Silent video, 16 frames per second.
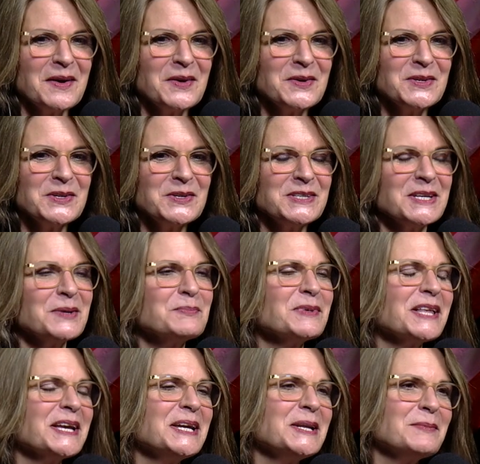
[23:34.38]
could
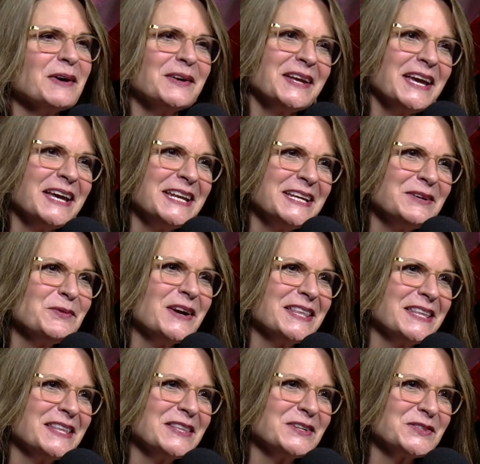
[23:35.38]
complain about any way
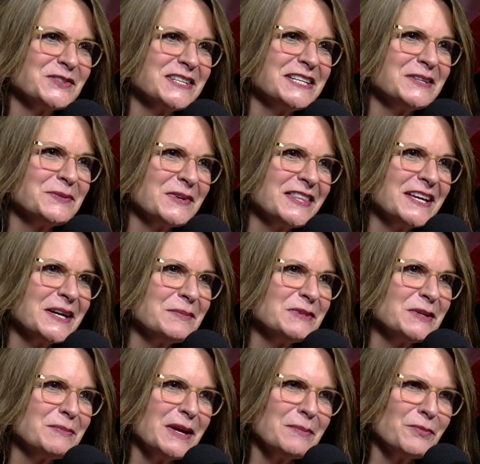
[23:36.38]
that they're treated when they come
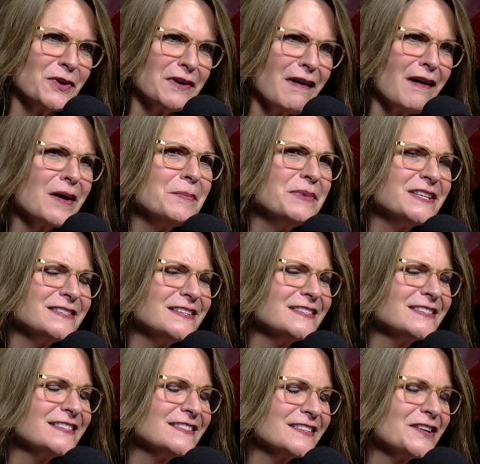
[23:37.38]
to Bayport. Our
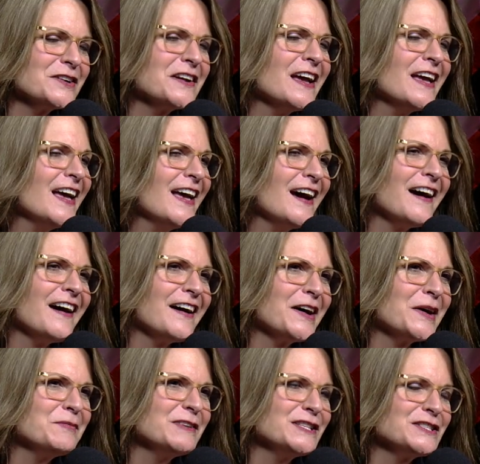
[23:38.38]
businesses are
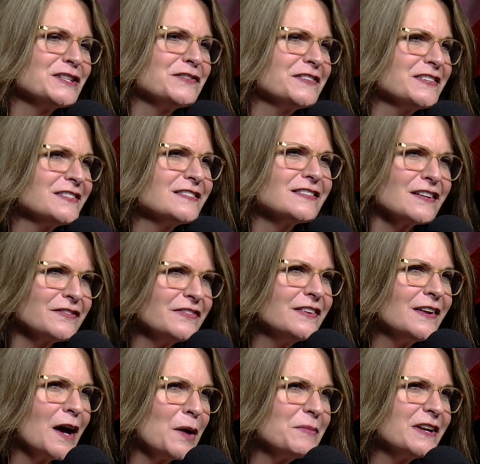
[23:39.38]
and services are
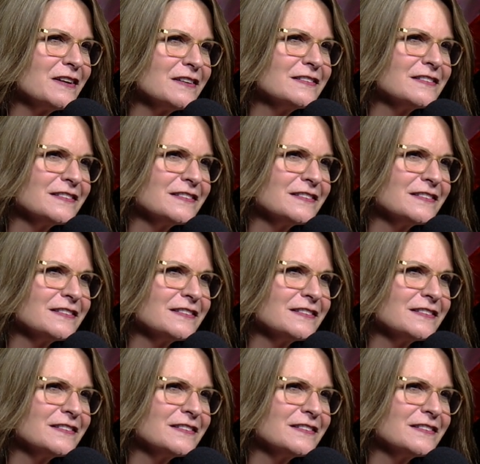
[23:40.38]
phenomenal.